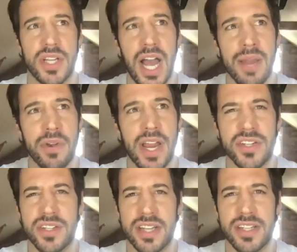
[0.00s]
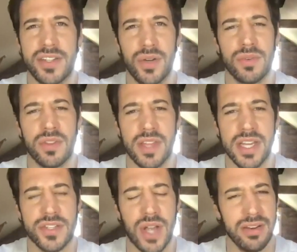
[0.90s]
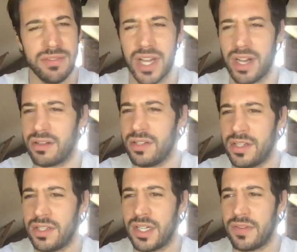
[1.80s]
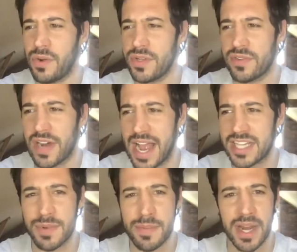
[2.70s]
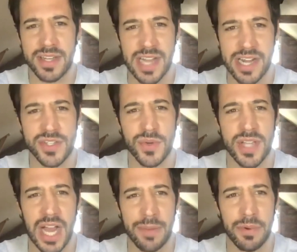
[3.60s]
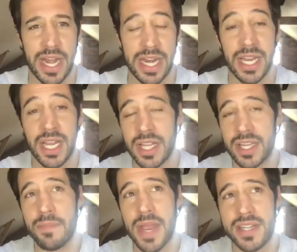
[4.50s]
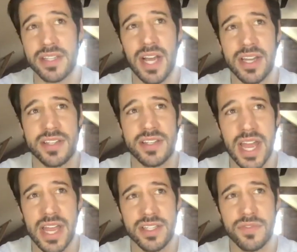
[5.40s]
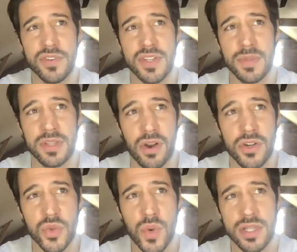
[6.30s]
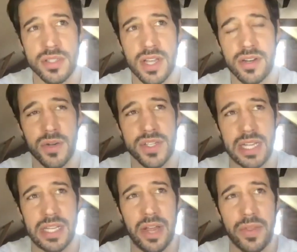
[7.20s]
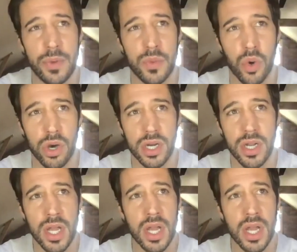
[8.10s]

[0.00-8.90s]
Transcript: Hibernation, I don't think so. I don't know. No one's ever asked me about dinosaurs hibernating. That makes a lot of sense for some of the larger ones. I don't know exactly how that would work.